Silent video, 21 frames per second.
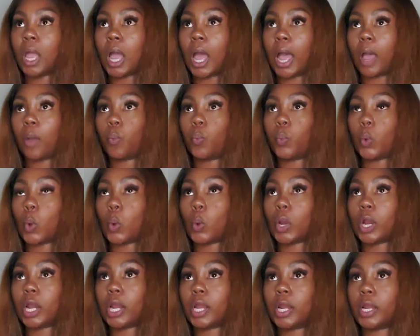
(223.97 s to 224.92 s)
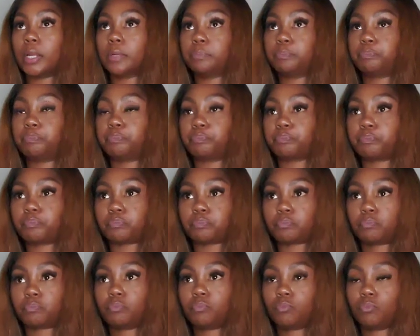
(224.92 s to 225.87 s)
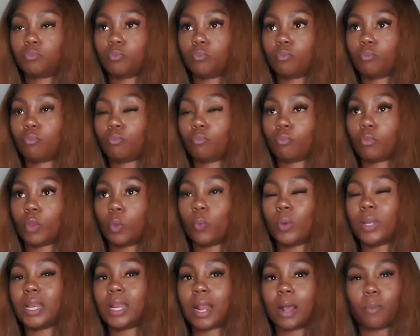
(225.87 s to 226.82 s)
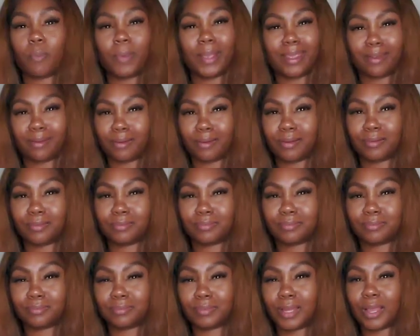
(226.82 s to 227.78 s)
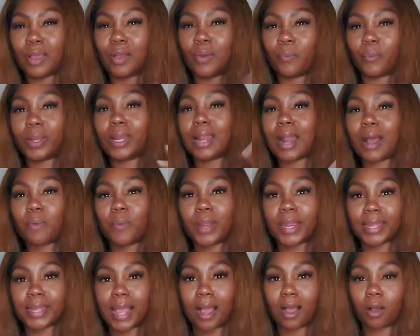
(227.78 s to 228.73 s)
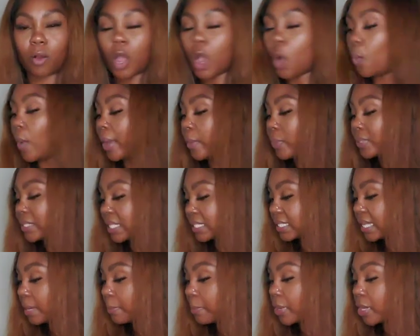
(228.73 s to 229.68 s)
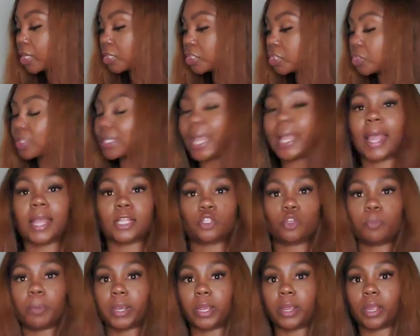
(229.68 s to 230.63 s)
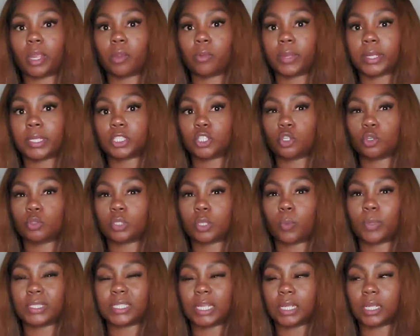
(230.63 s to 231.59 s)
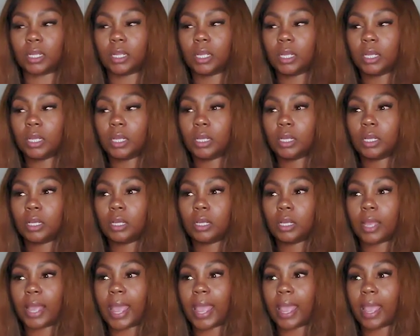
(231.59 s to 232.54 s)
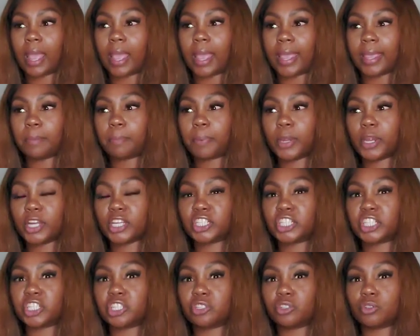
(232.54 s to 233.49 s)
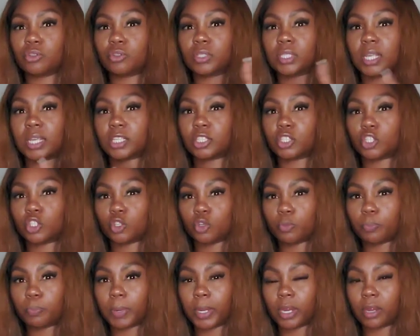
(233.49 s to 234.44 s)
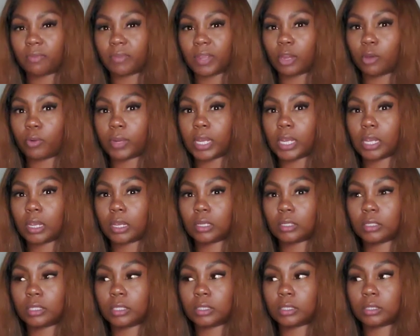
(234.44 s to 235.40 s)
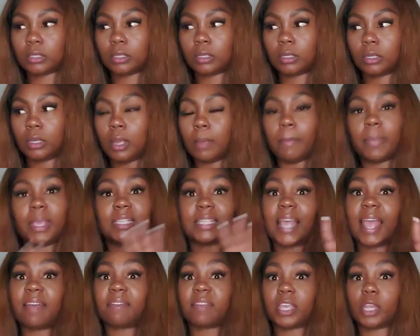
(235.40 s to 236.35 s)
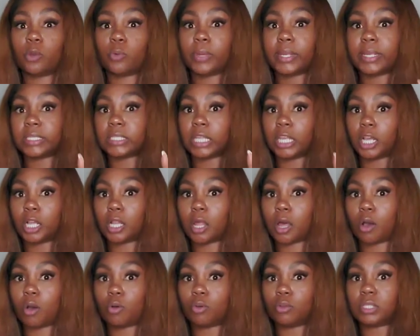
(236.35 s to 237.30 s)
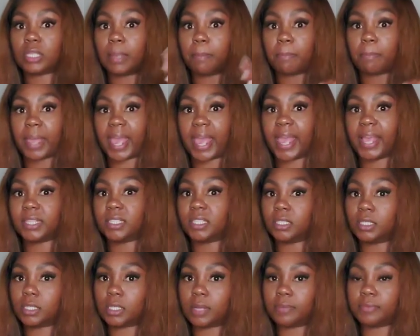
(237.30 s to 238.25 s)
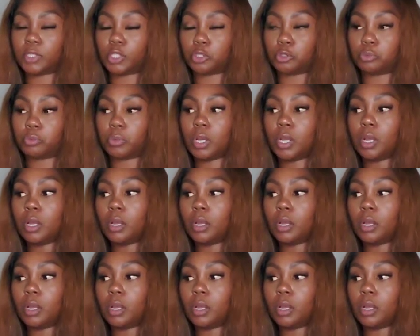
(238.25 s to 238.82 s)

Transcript: I wore what did I wear? What did I wear, y'all? Wait, was it 10 pair of shoes? I got two pair of earrings too. So was it eight pair of shoes and two pair of earrings? Because they have earrings and clothes and bags and stuff too.